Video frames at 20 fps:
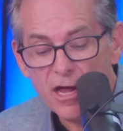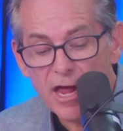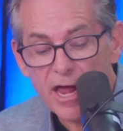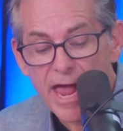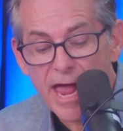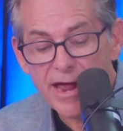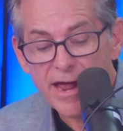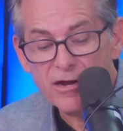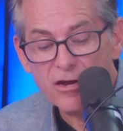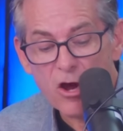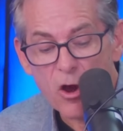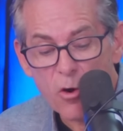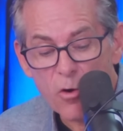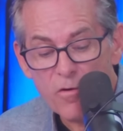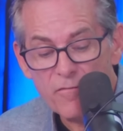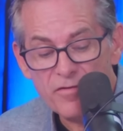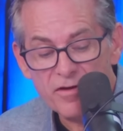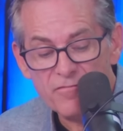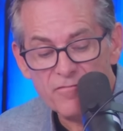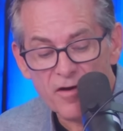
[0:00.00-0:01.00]
and
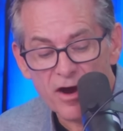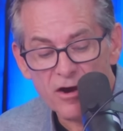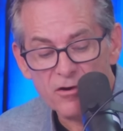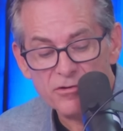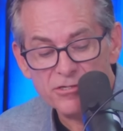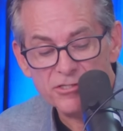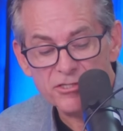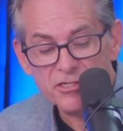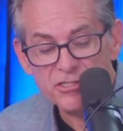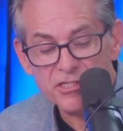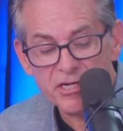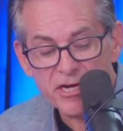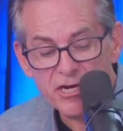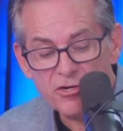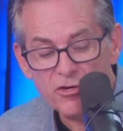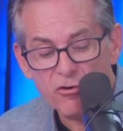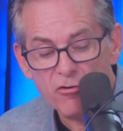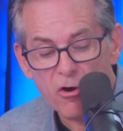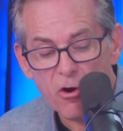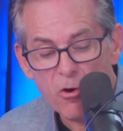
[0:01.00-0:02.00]
COVID viruses
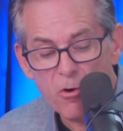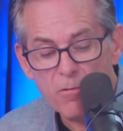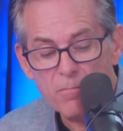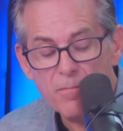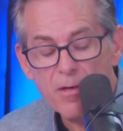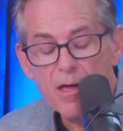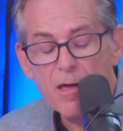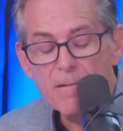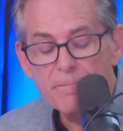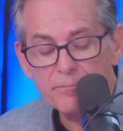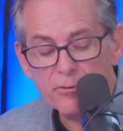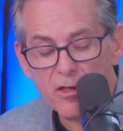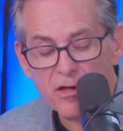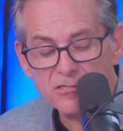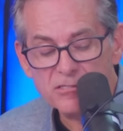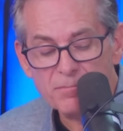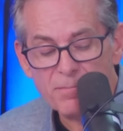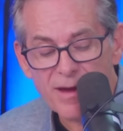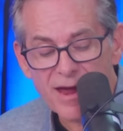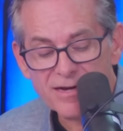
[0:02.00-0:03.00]
in your home,
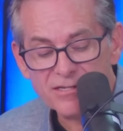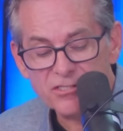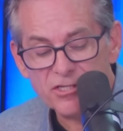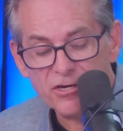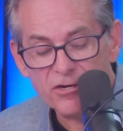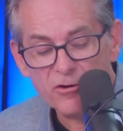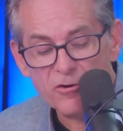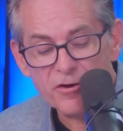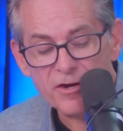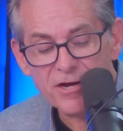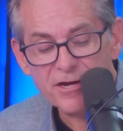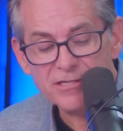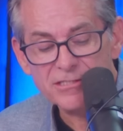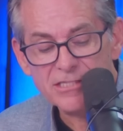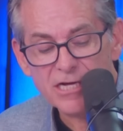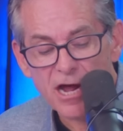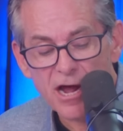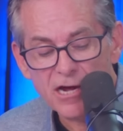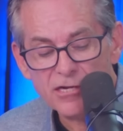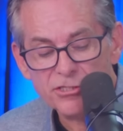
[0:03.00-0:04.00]
plus bacteria,
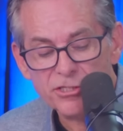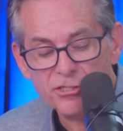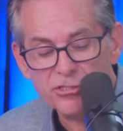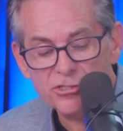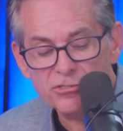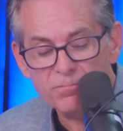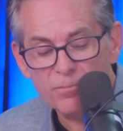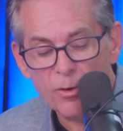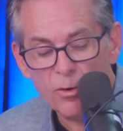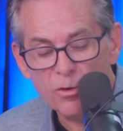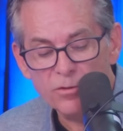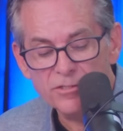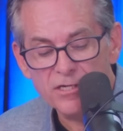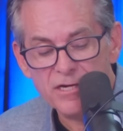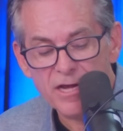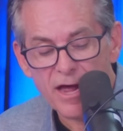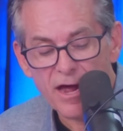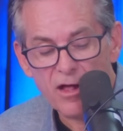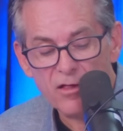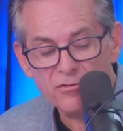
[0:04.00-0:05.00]
toxins, mold,
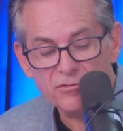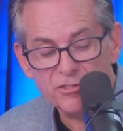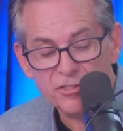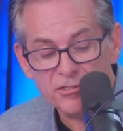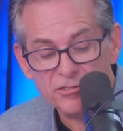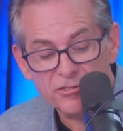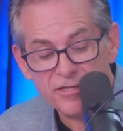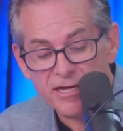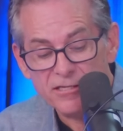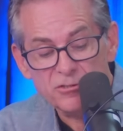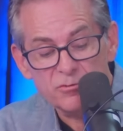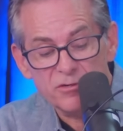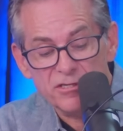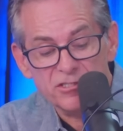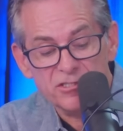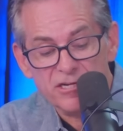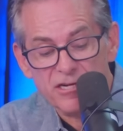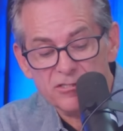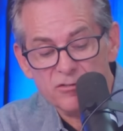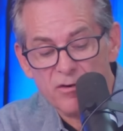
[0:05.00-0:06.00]
and allergens. That's what
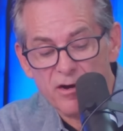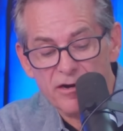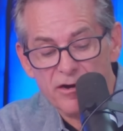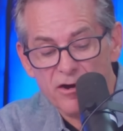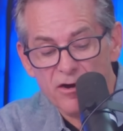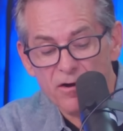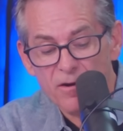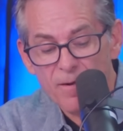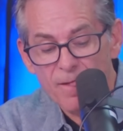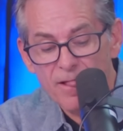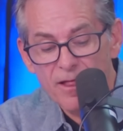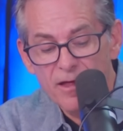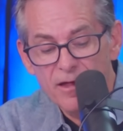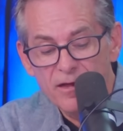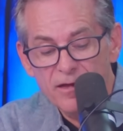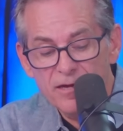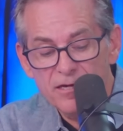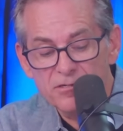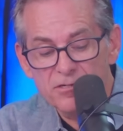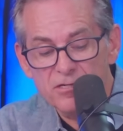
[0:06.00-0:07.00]
it says right here.
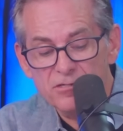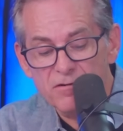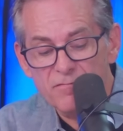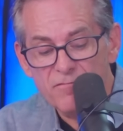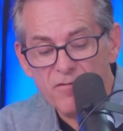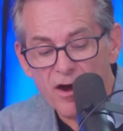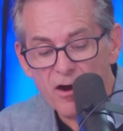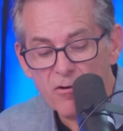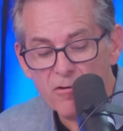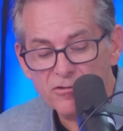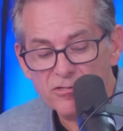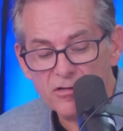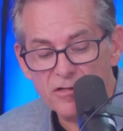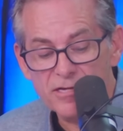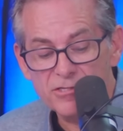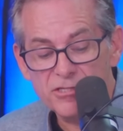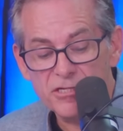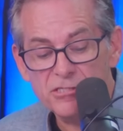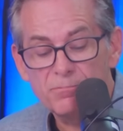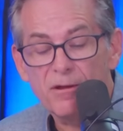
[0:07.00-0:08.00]
It says
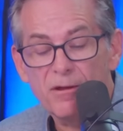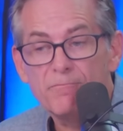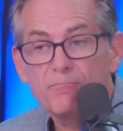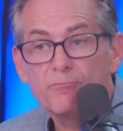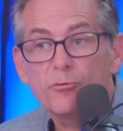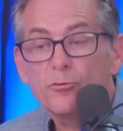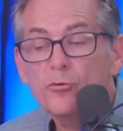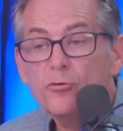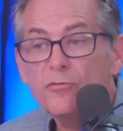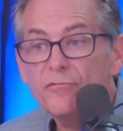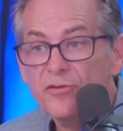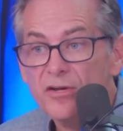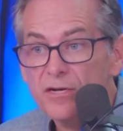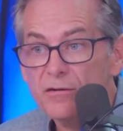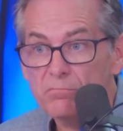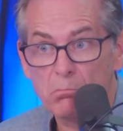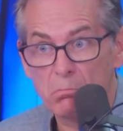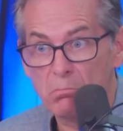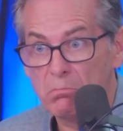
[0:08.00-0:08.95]
EnviroCleanse has been proven.